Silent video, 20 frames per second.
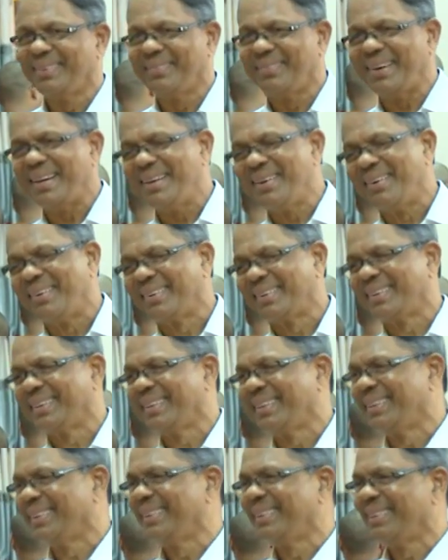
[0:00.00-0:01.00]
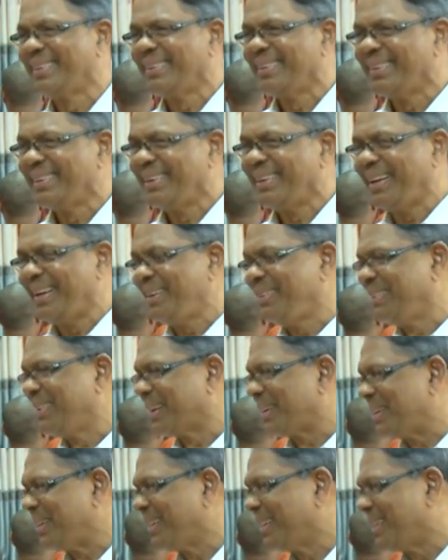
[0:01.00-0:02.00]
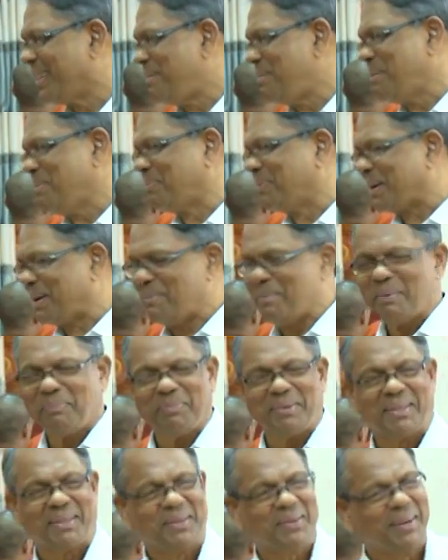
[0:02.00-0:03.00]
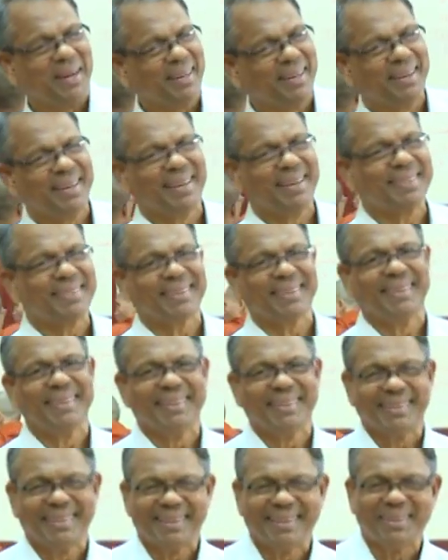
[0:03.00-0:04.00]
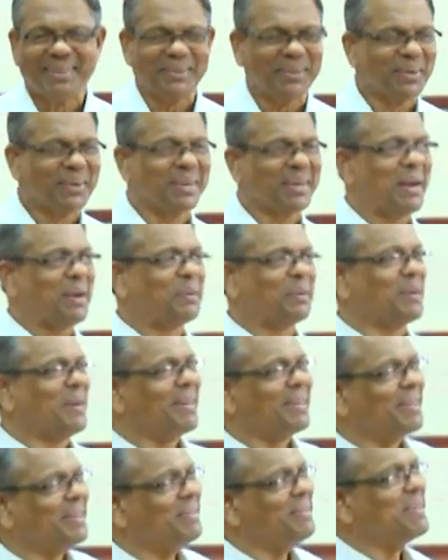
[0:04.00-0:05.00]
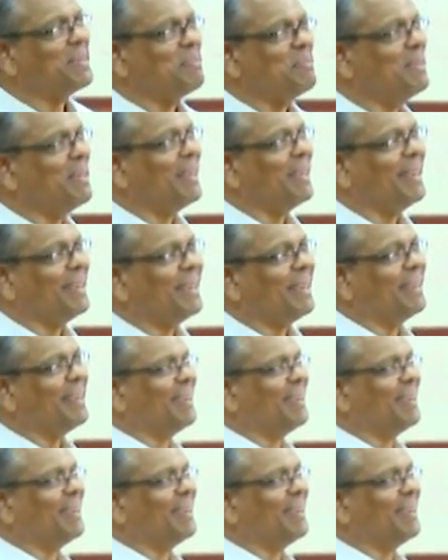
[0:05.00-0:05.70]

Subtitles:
Why not? Anyway, come up with your ideas. You don't have to agree with me.